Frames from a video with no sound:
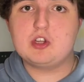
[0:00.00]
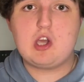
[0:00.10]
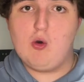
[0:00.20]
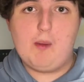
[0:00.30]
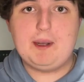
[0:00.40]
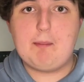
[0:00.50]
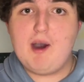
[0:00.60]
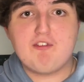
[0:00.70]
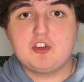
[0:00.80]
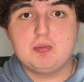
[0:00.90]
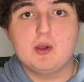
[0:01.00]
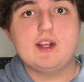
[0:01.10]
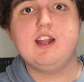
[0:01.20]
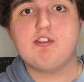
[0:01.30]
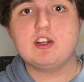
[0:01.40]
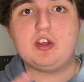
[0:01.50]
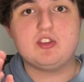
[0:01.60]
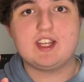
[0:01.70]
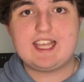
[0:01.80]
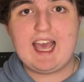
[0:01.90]
go up in a puff of smoke and never exist
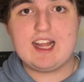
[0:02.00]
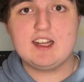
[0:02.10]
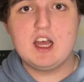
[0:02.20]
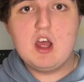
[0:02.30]
again,